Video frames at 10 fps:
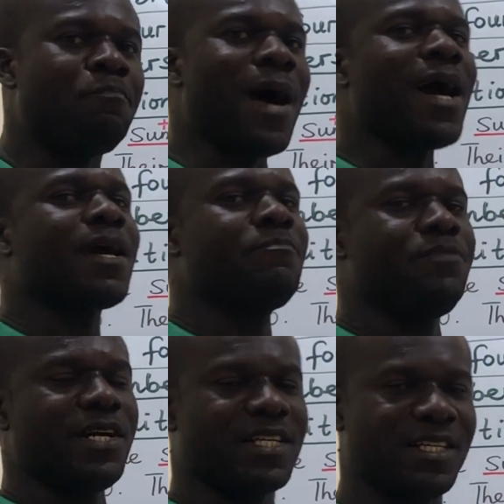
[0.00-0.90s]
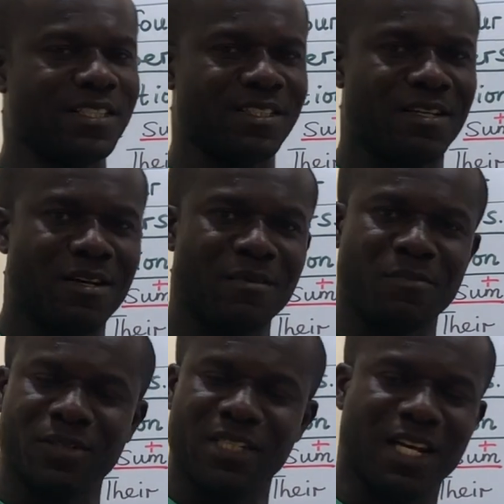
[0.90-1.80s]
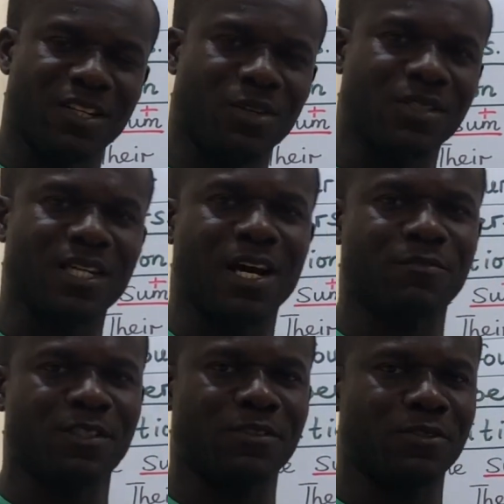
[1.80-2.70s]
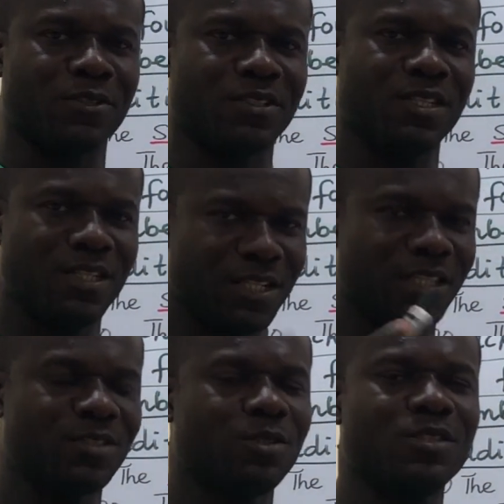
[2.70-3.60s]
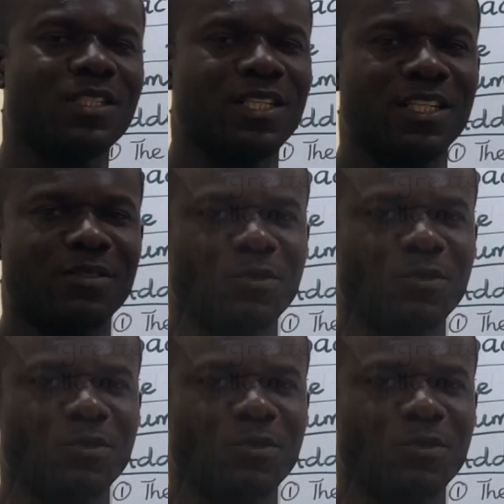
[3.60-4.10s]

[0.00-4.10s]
back-breaking, but they are not after all. Let's go to the next